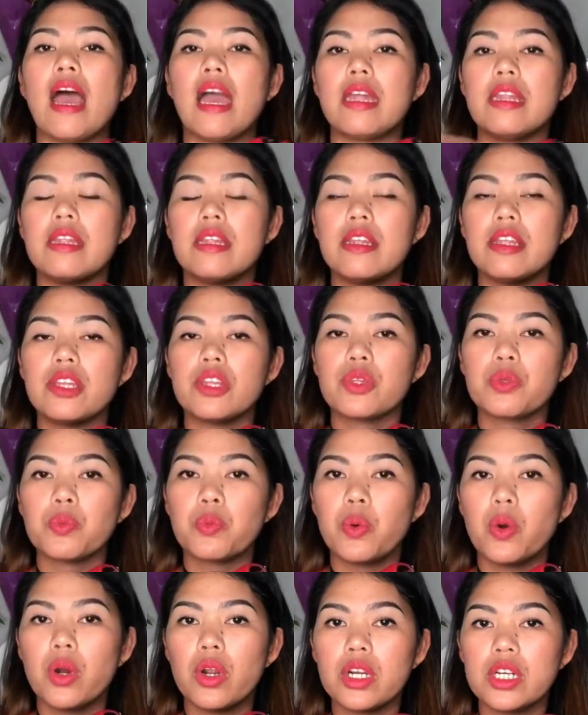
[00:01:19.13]
I didn't
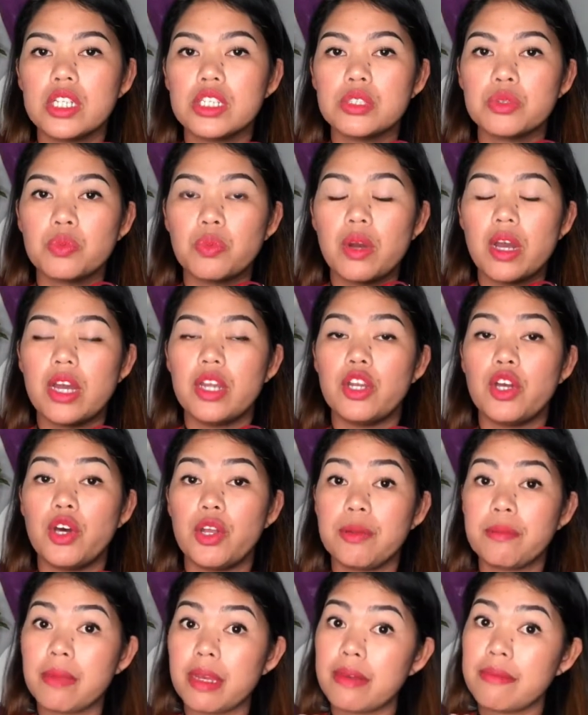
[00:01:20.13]
wear this one
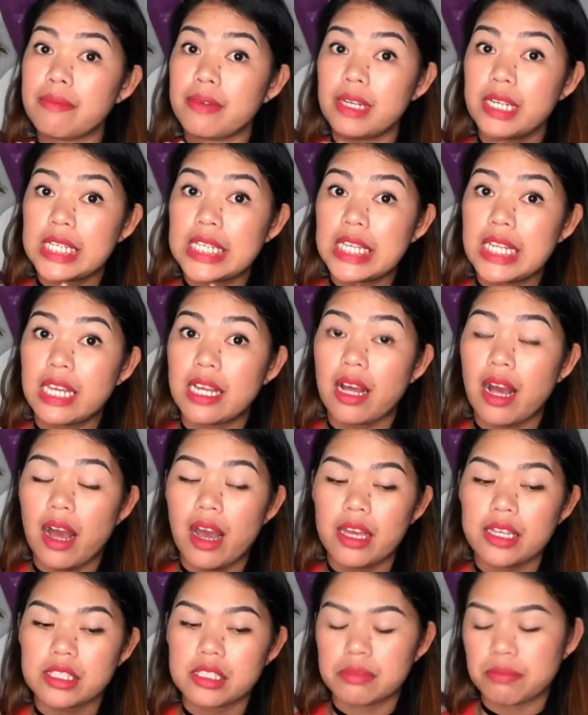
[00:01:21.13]
on my birthday,
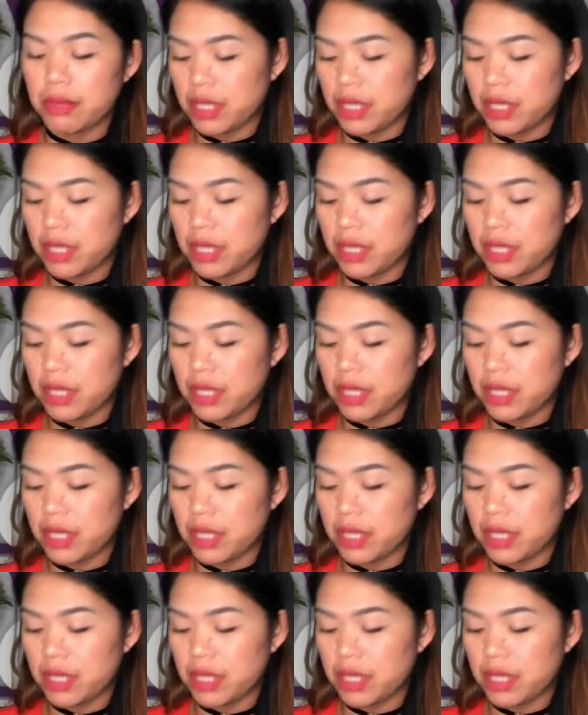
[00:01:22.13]
guys,